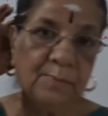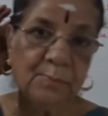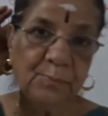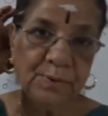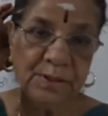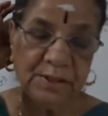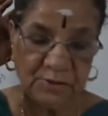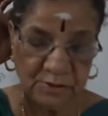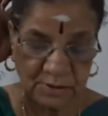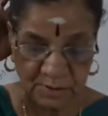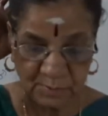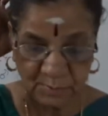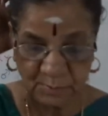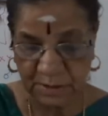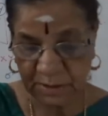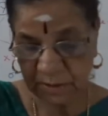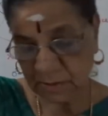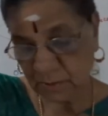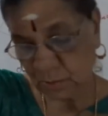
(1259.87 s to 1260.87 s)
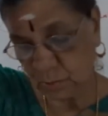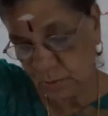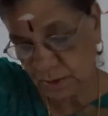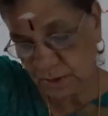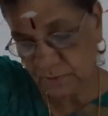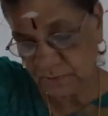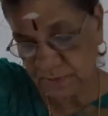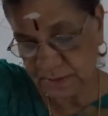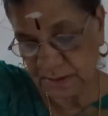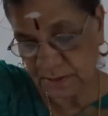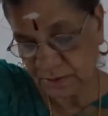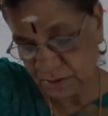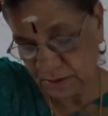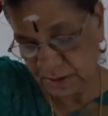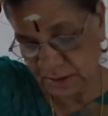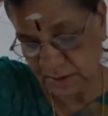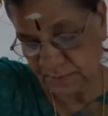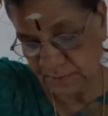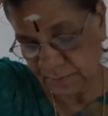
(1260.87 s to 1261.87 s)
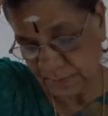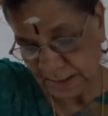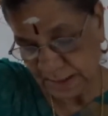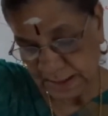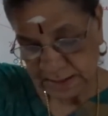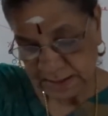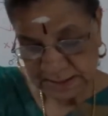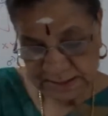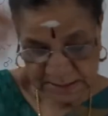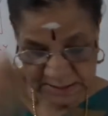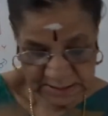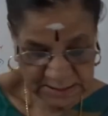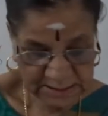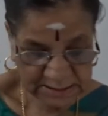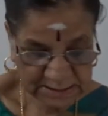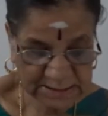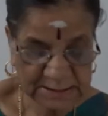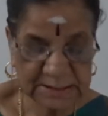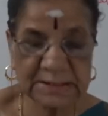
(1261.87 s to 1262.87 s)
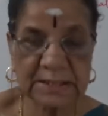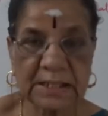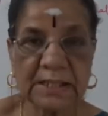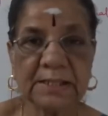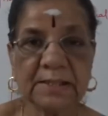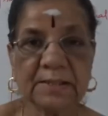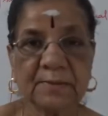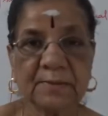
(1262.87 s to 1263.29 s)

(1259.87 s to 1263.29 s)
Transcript: Page number 113. Changes at